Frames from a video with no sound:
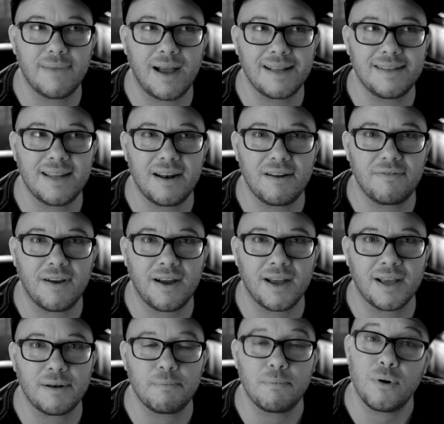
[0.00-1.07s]

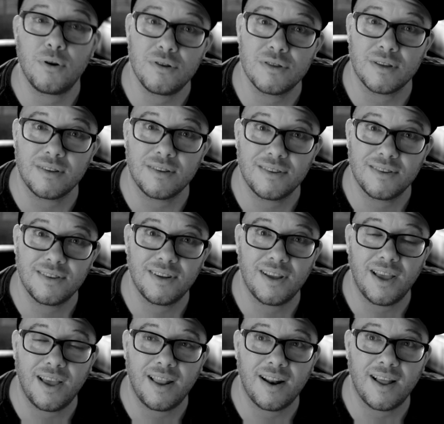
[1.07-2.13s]
identified person.
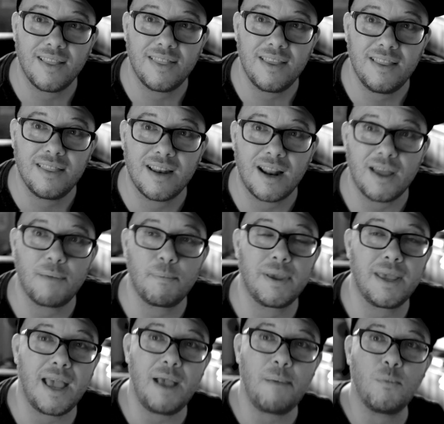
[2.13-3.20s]
And I think that I
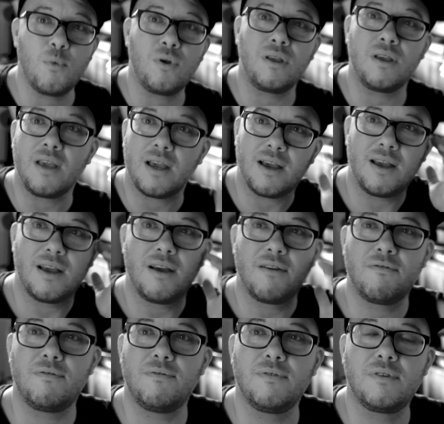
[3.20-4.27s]
became really
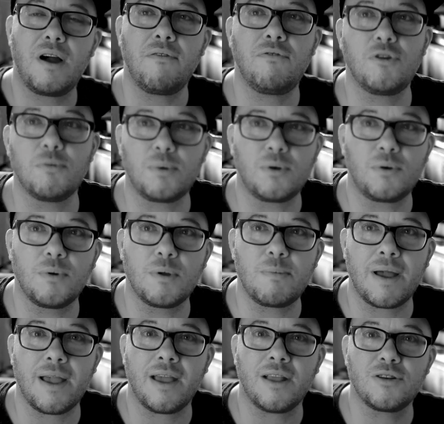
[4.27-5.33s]
comfortable with
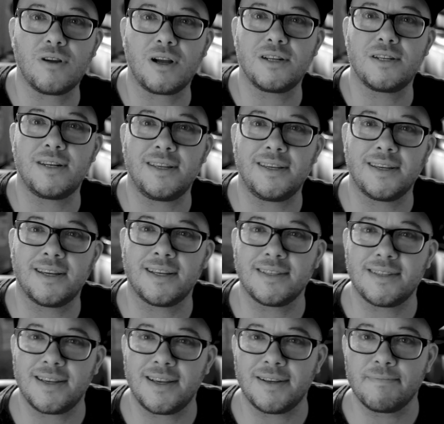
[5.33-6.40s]
my androgyny
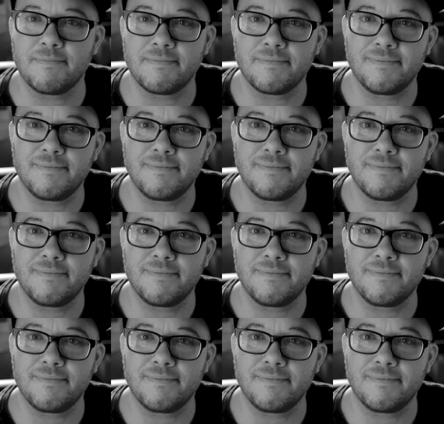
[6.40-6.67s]
as a